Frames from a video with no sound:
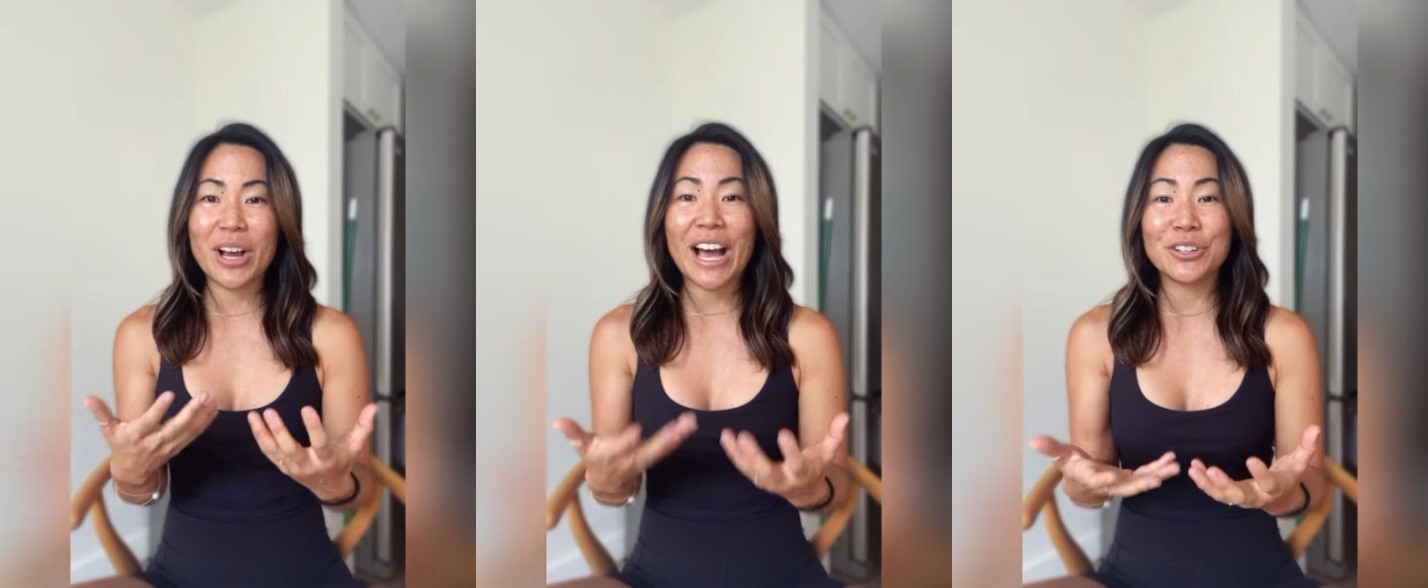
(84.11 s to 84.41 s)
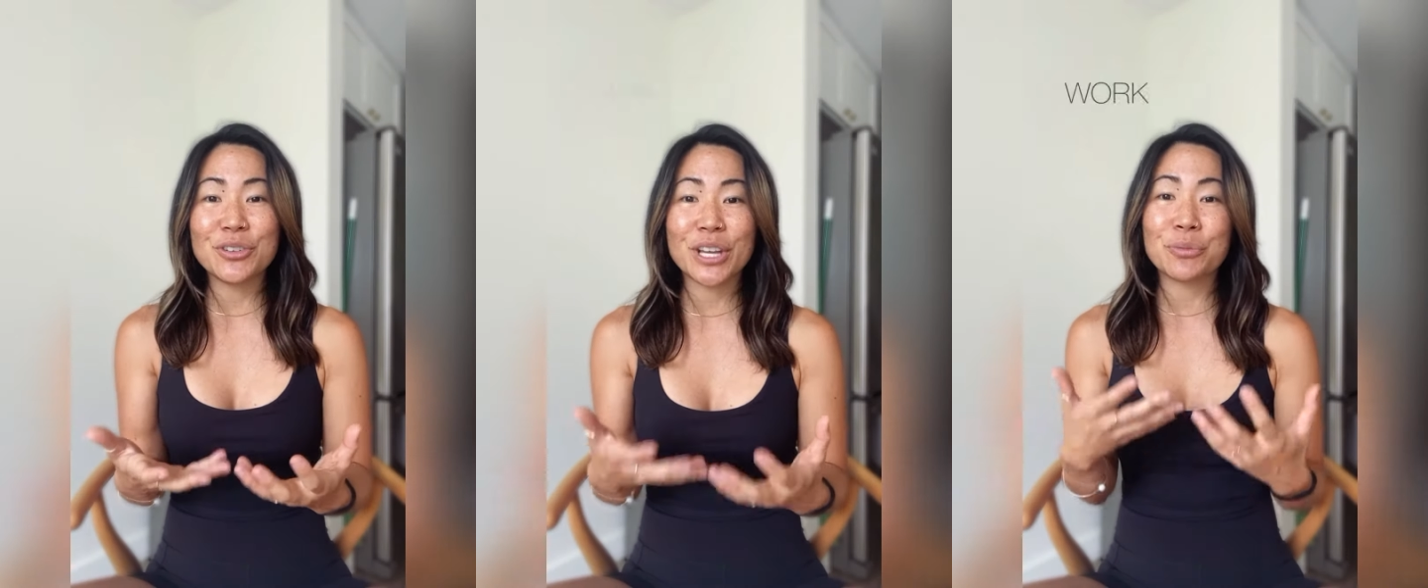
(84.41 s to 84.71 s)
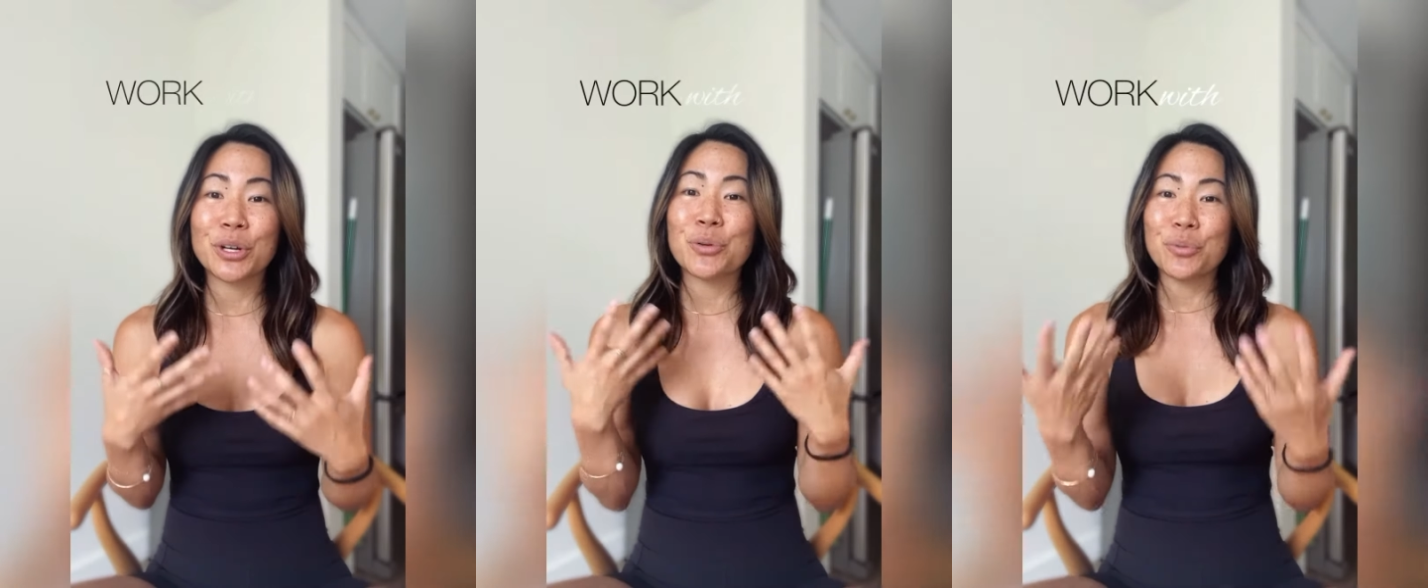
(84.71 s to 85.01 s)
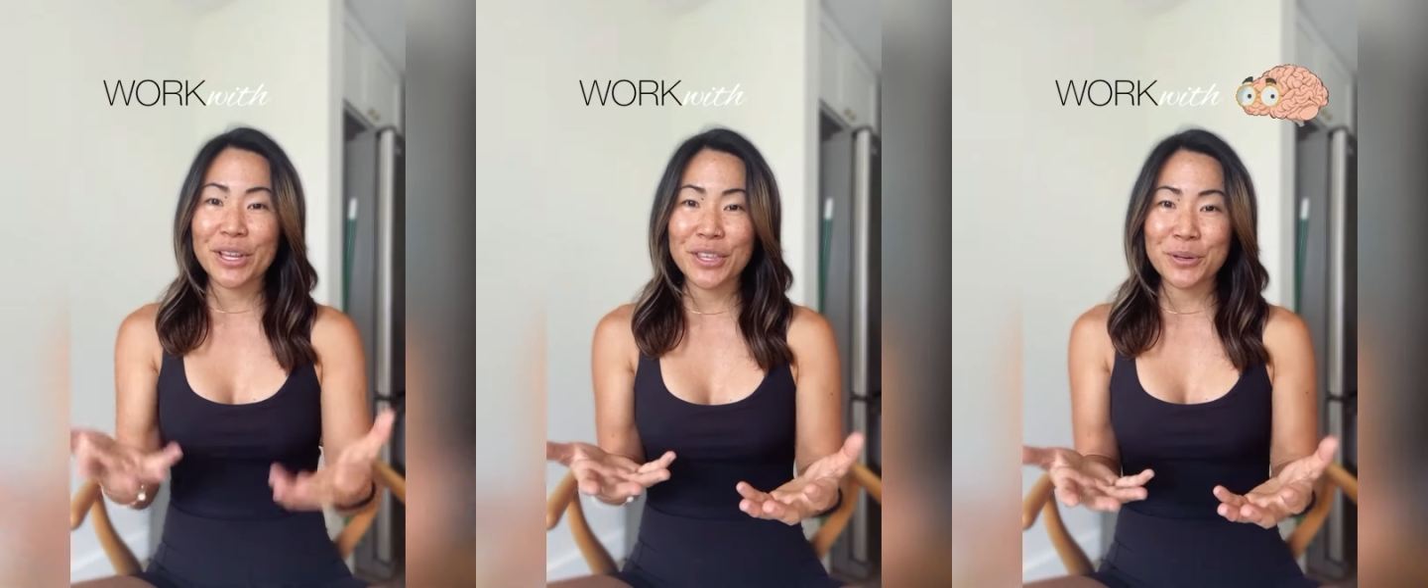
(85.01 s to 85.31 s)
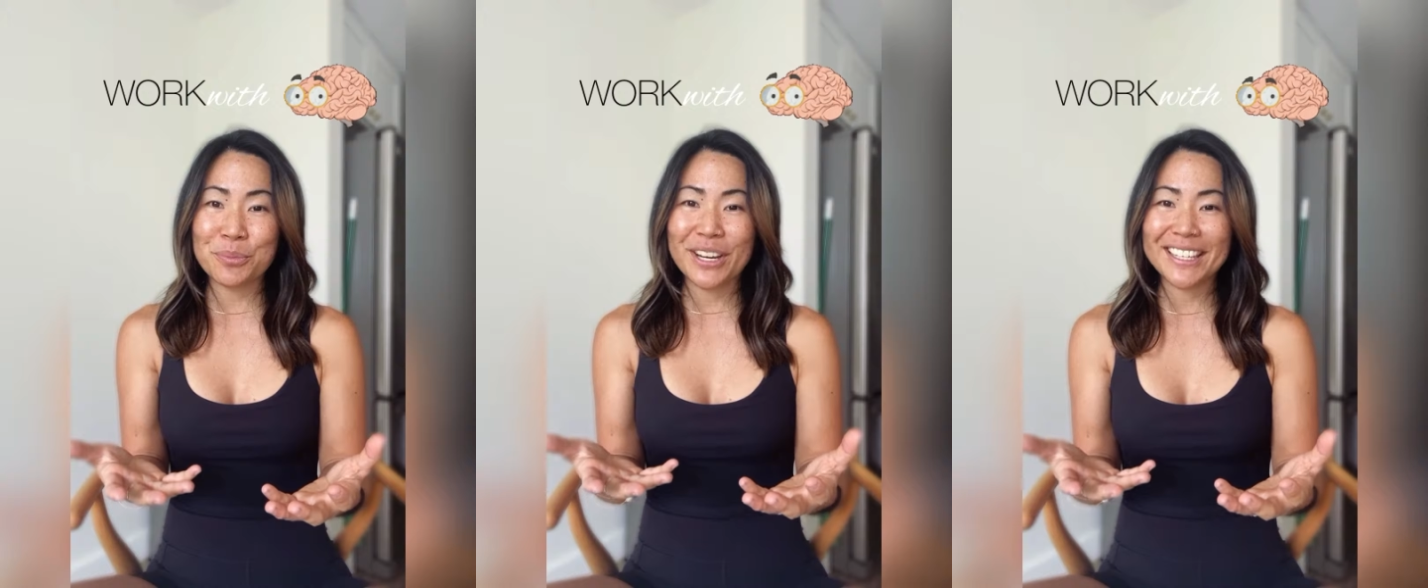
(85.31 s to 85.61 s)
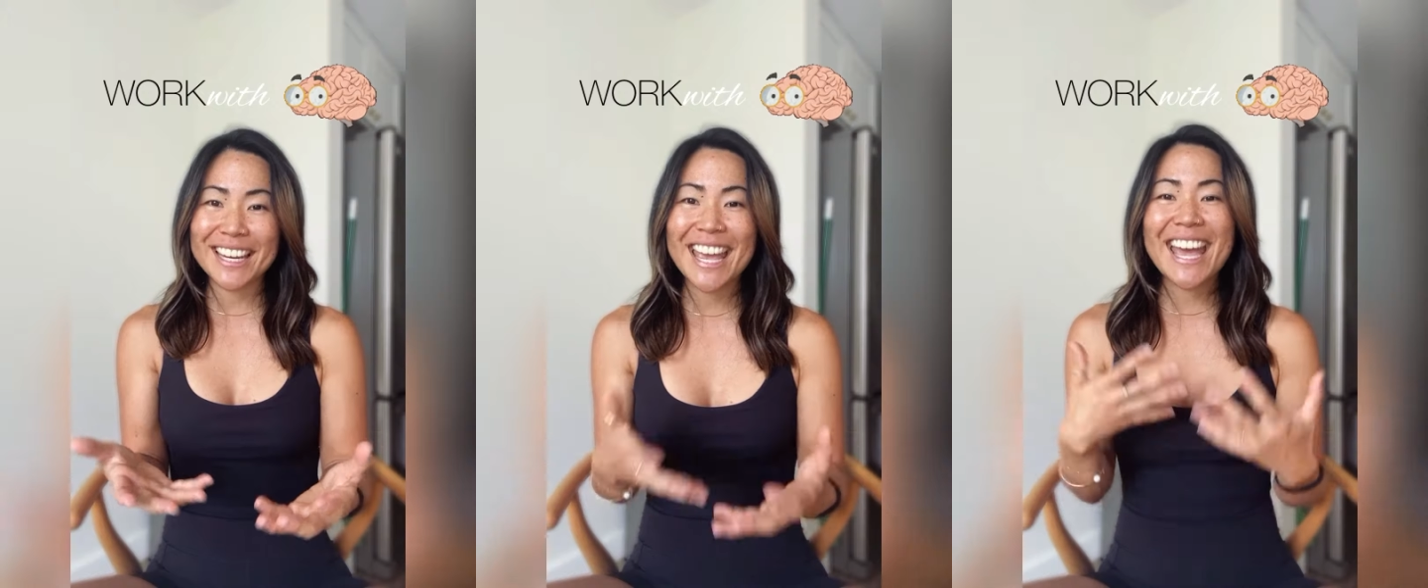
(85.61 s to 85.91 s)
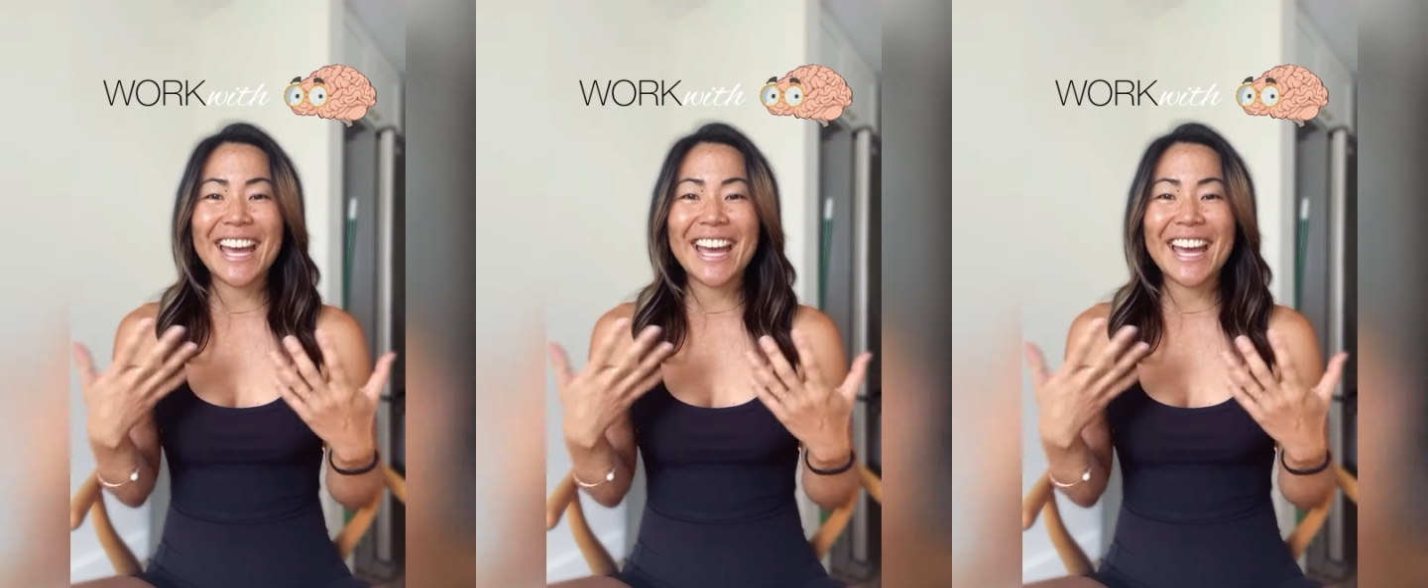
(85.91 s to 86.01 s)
how you can work with your brain